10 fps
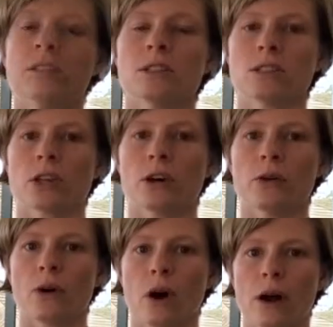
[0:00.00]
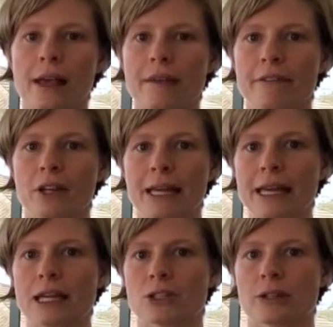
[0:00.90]
So if you're
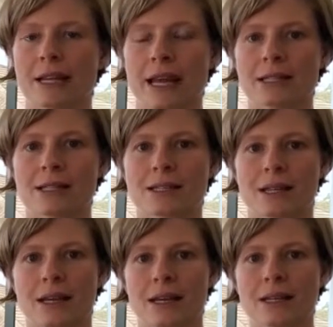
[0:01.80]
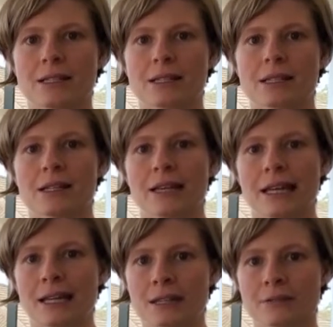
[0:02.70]
leaking during exercise,
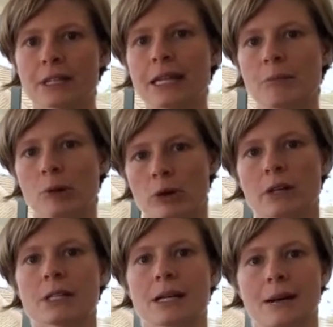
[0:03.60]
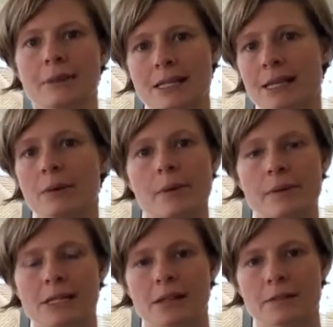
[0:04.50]
it is really important to come and see a
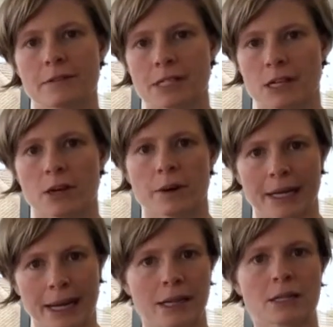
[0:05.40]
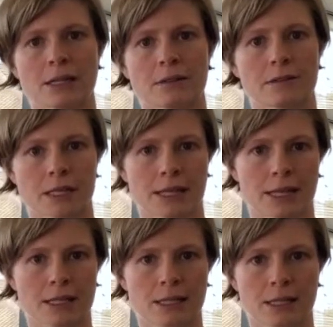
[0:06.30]
women's health physio and get yourself
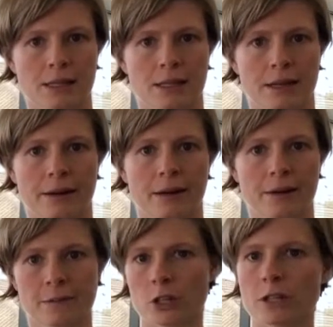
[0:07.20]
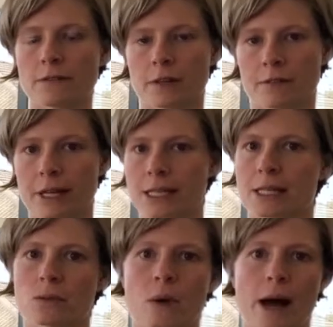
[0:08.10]
assessed. There are a few different
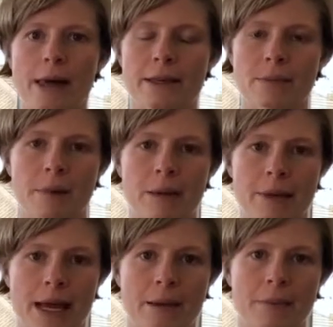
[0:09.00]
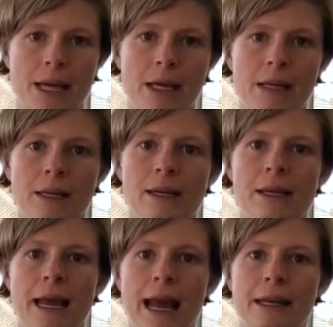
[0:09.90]
reasons why this might be happening,
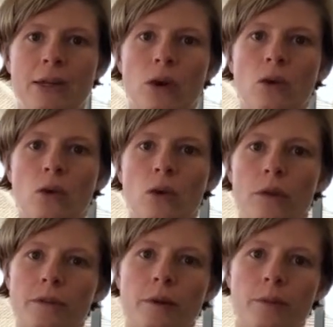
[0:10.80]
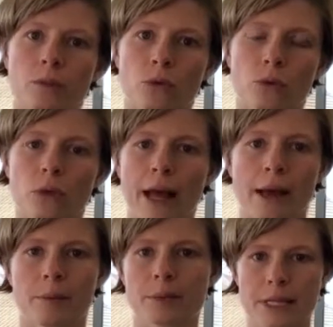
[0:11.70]
and not all of them rule
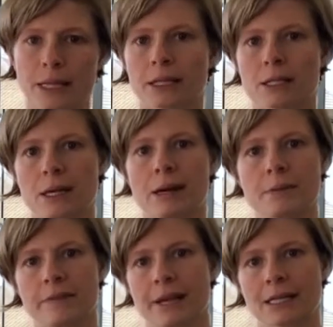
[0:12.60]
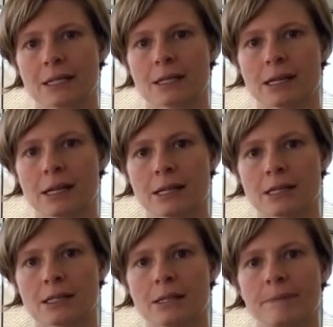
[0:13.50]
out particular types of
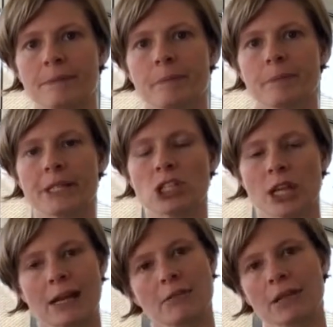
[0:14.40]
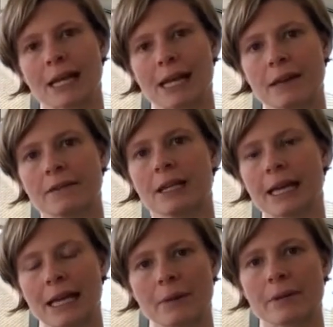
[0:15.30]
exercise. But generally, if you're
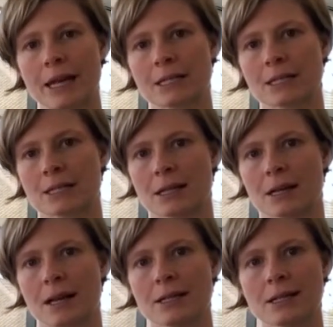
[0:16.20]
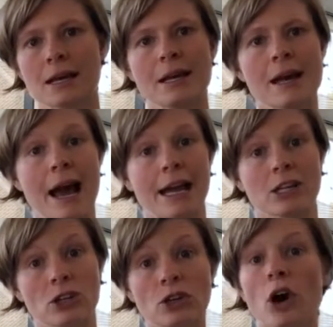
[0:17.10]
leaking with exercise
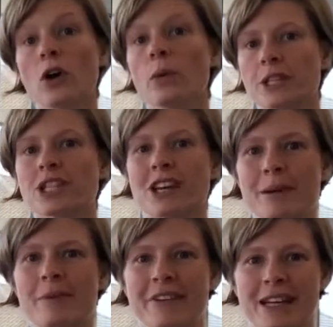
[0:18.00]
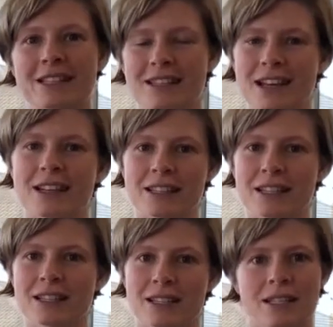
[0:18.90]
and you know which type of exercise
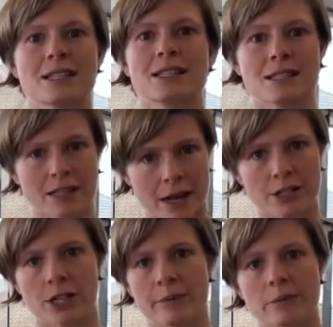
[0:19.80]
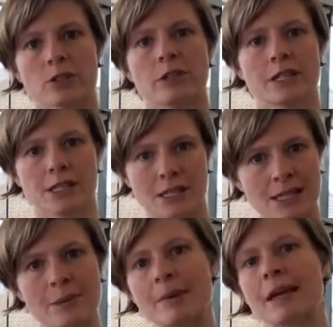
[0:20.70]
it is, it's the star jumps or it's the
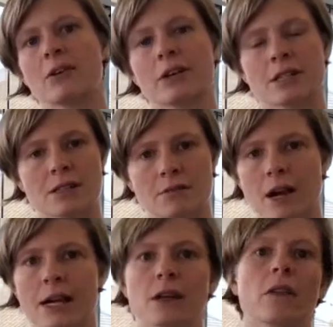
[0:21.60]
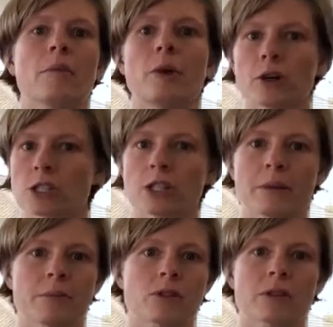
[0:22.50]
skipping or it's the running or the box
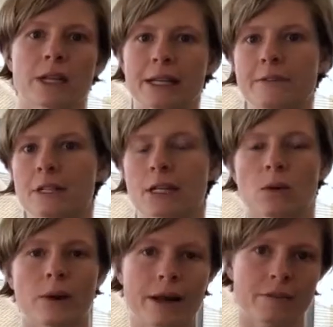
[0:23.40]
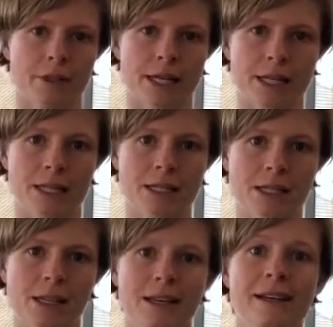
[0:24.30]
jumps or the lifting or whatever it
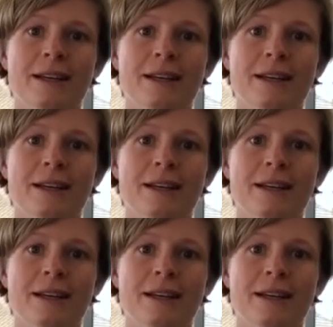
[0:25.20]
is,